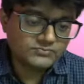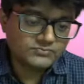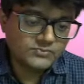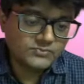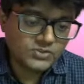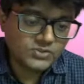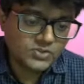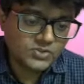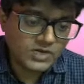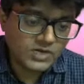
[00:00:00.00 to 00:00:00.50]

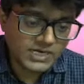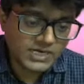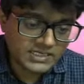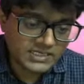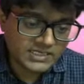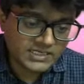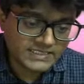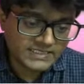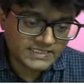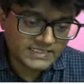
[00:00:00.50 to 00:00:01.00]
So under
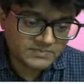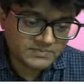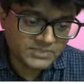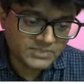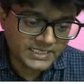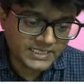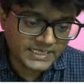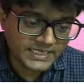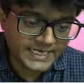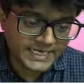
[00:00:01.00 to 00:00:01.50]
this
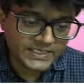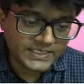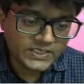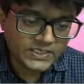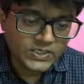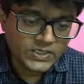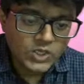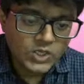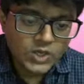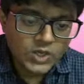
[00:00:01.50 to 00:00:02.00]
assumption, right,
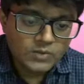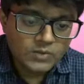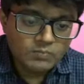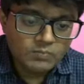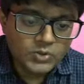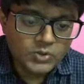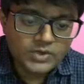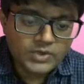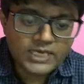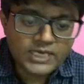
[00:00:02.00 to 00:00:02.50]

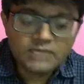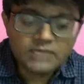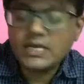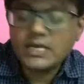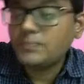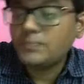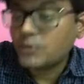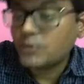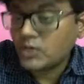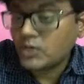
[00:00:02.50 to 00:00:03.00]
mu can be
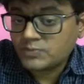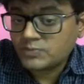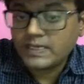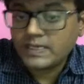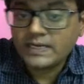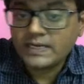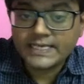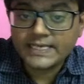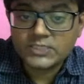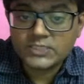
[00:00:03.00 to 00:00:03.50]

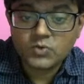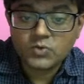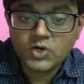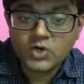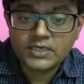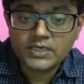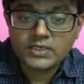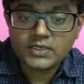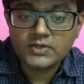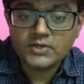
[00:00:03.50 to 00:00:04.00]
approximated as
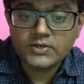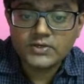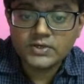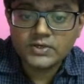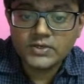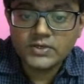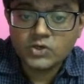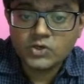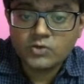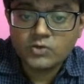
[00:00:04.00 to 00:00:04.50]
what?
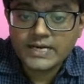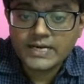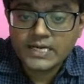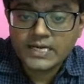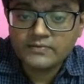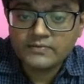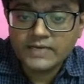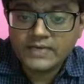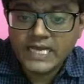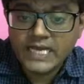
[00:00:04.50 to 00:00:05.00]

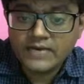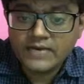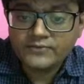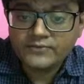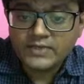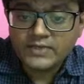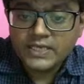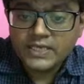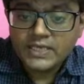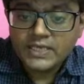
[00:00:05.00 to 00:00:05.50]
Numerator will have
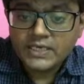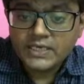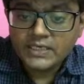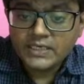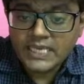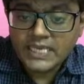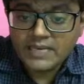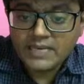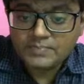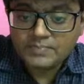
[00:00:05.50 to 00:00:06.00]

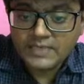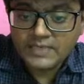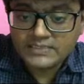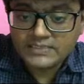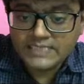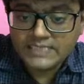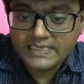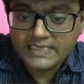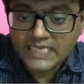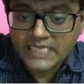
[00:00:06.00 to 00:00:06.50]
A plus
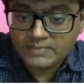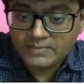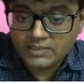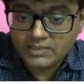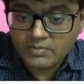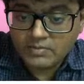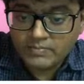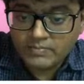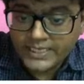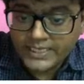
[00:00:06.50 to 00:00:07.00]
delta
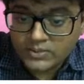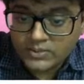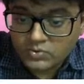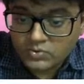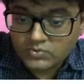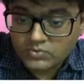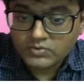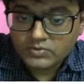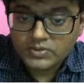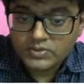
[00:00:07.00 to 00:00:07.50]
minimum by
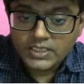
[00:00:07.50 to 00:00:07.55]
2.